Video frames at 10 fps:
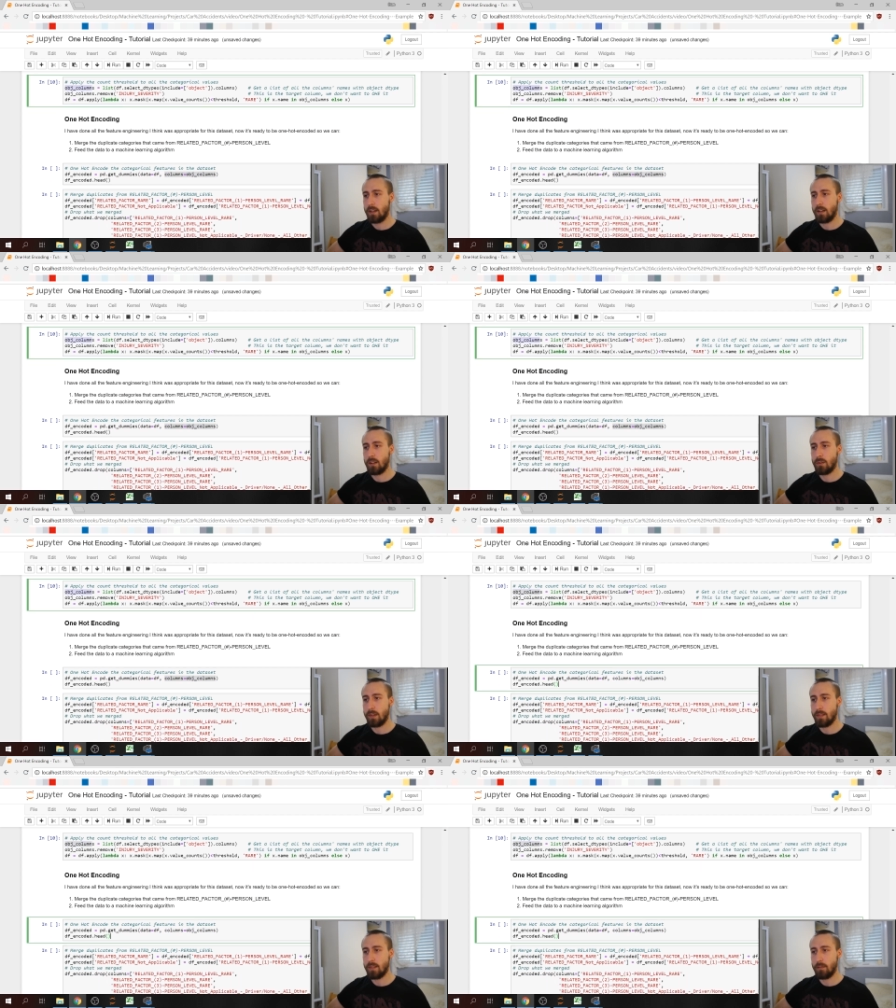it
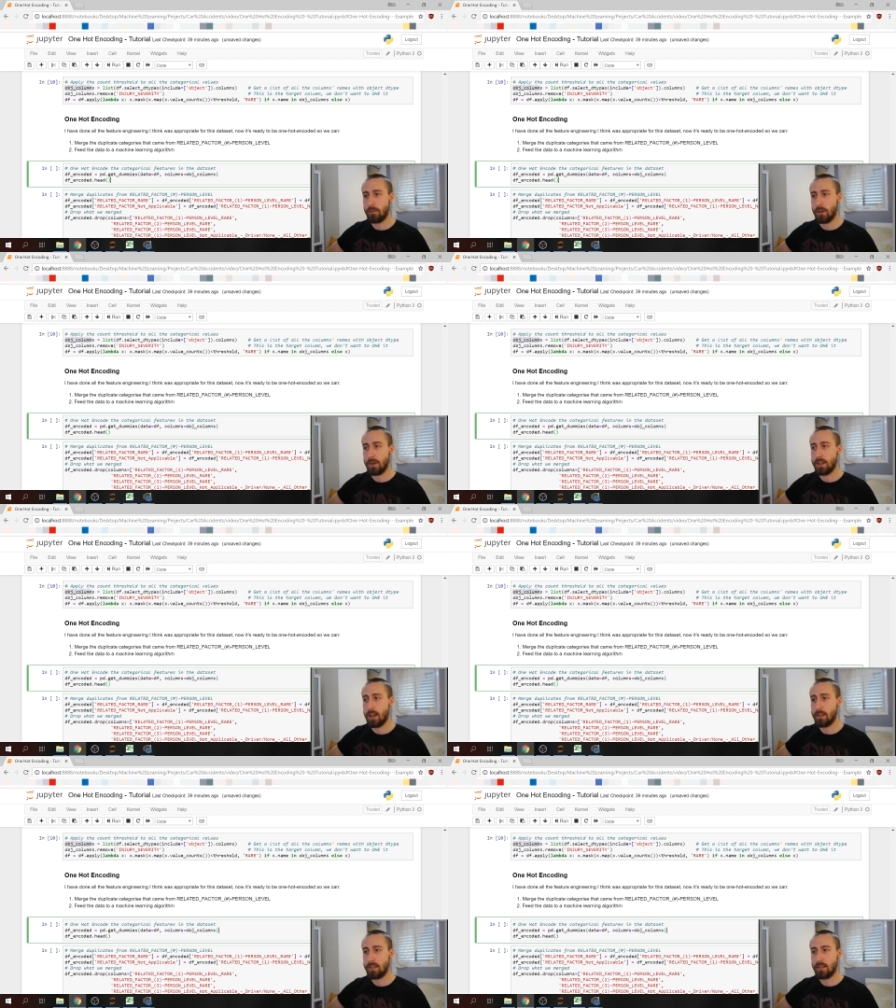is very
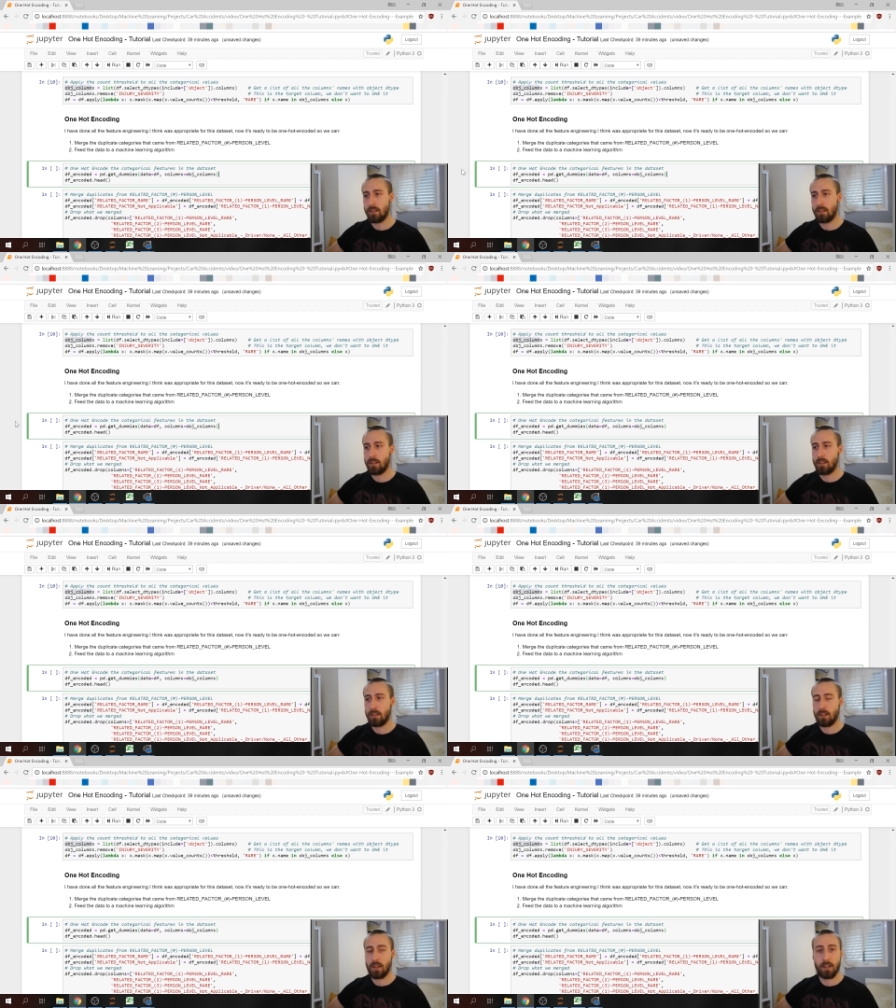nice
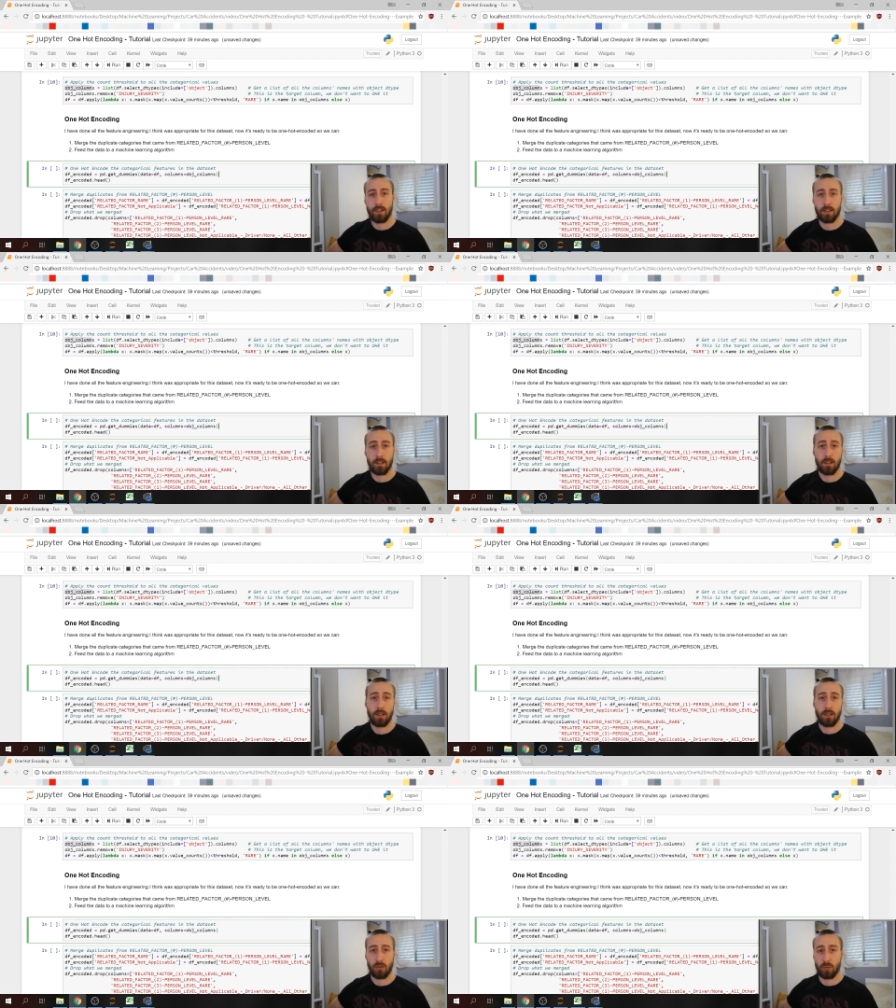and easy
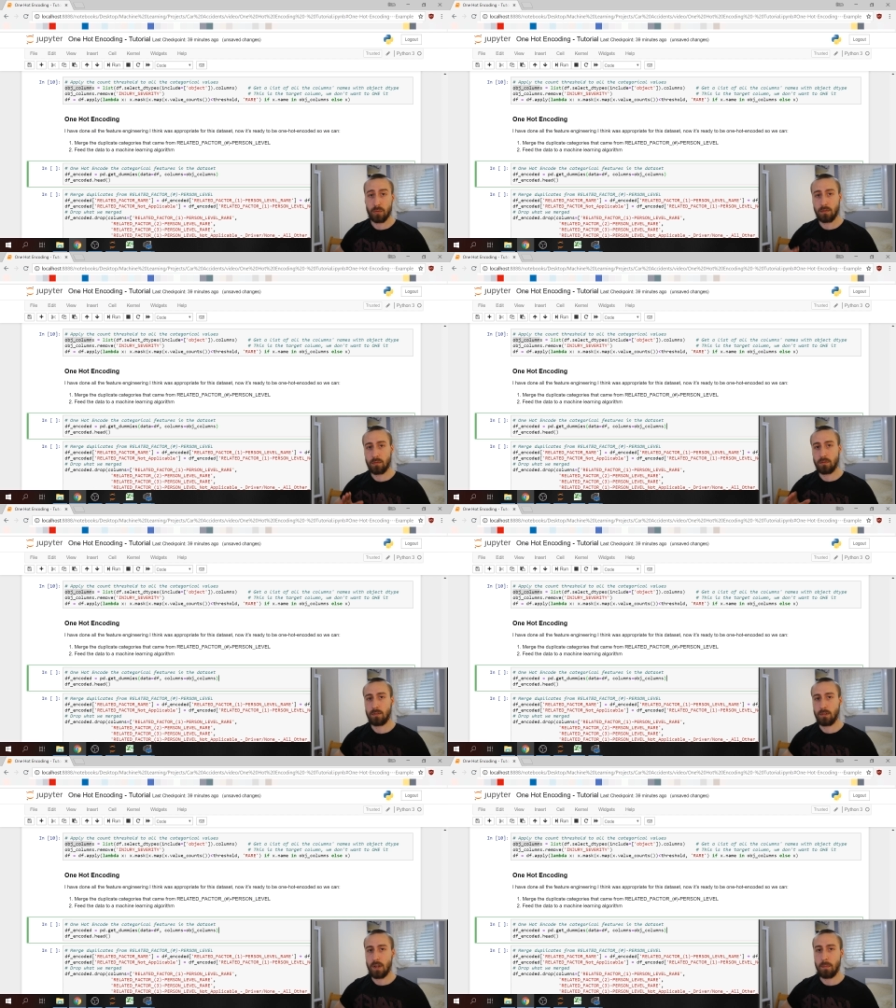to
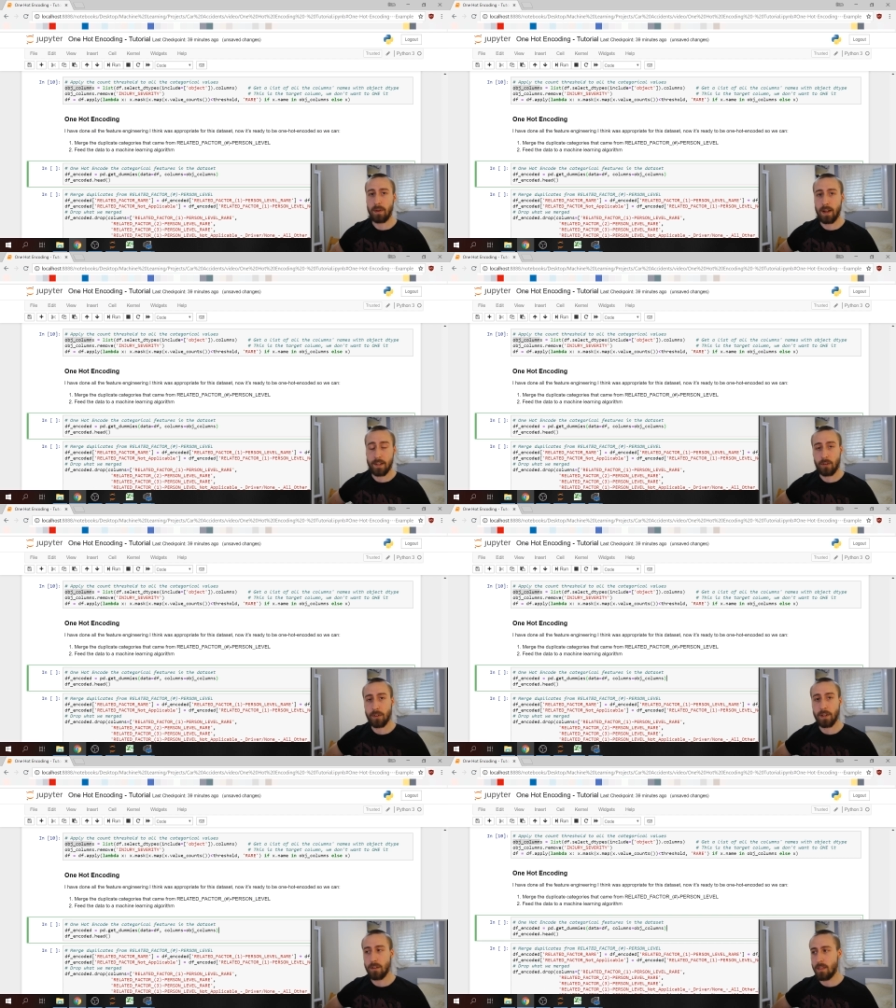apply it
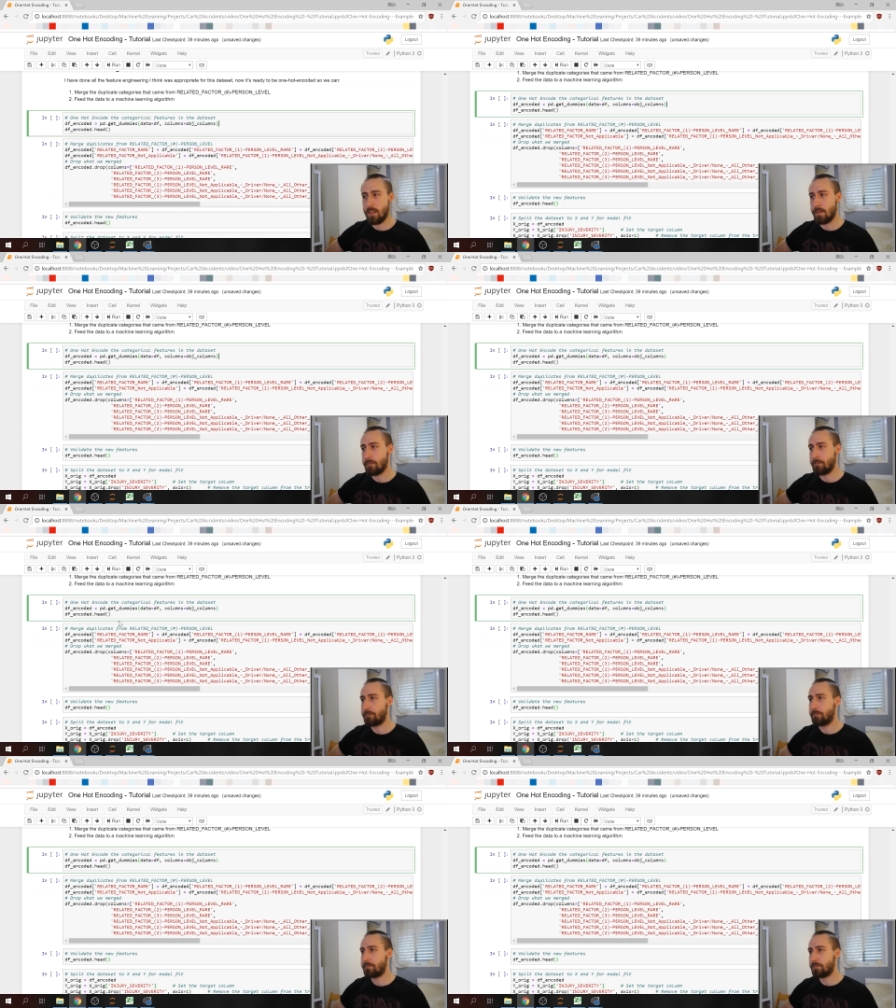only on them.
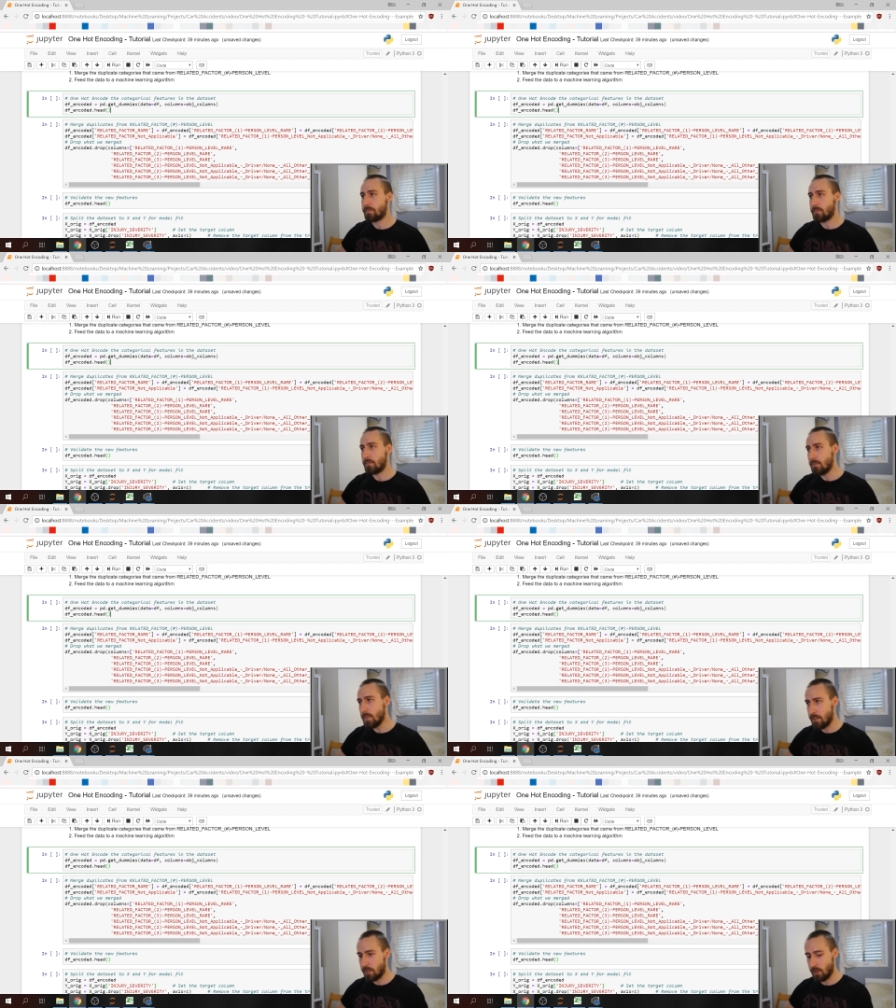
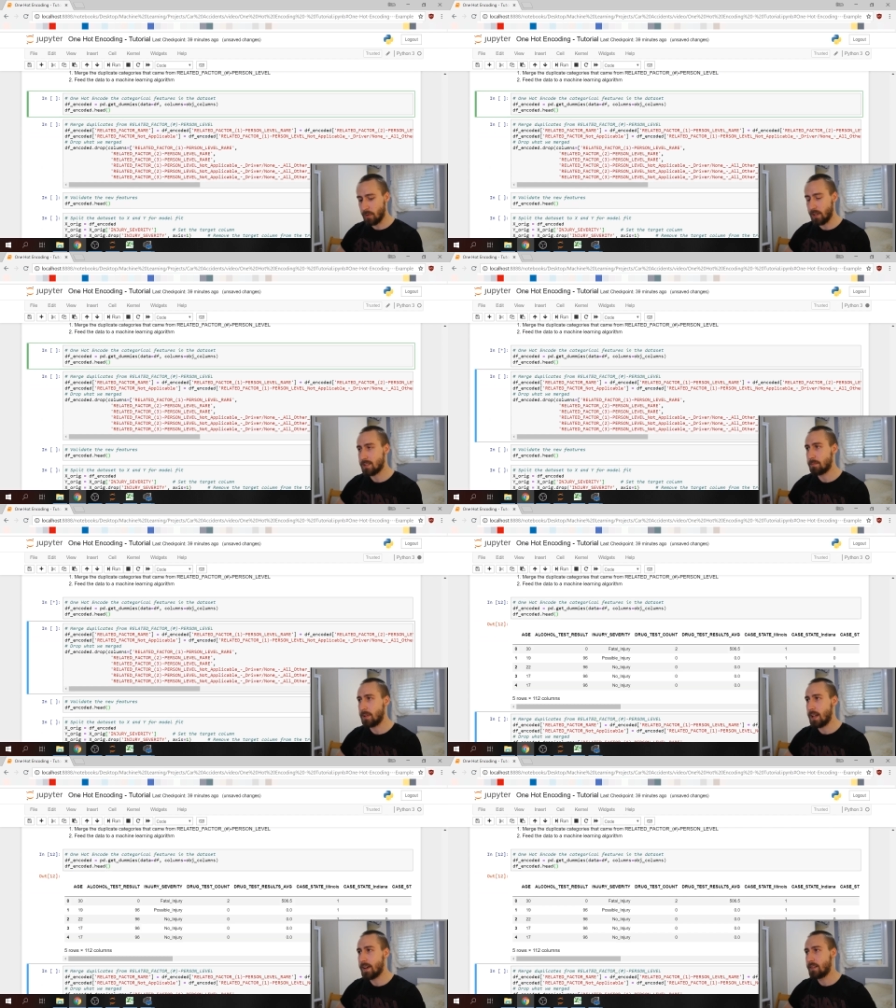So let's
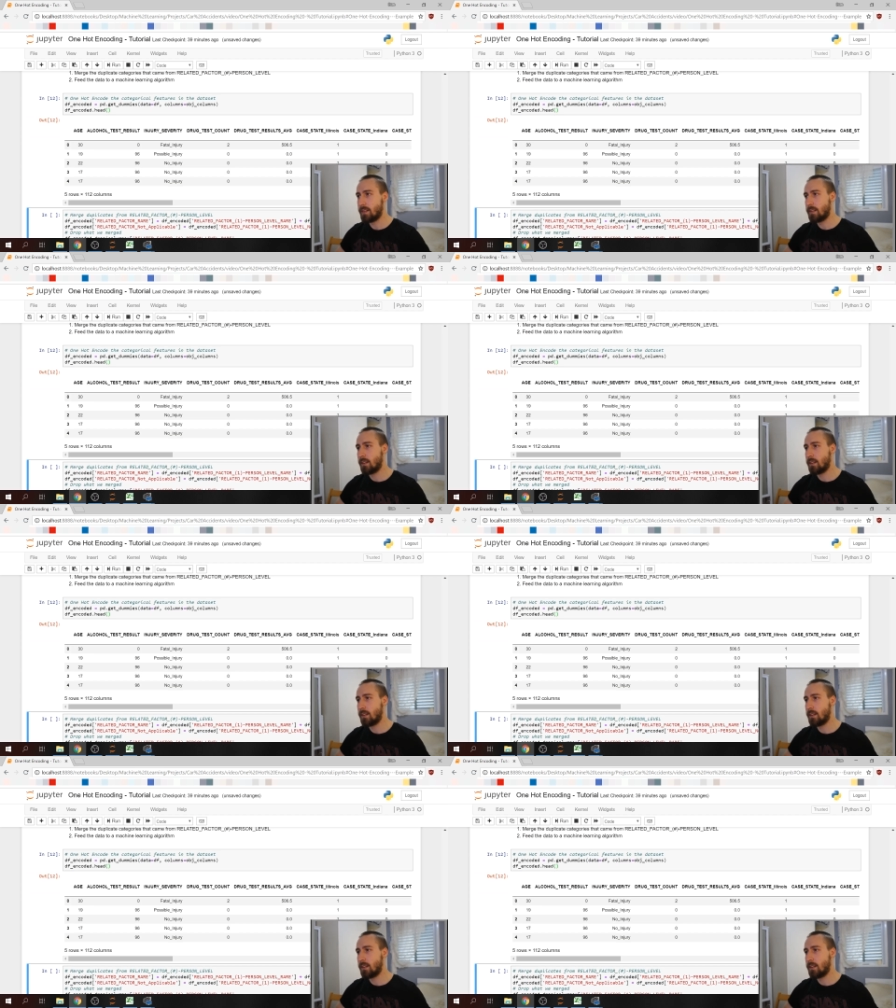apply it.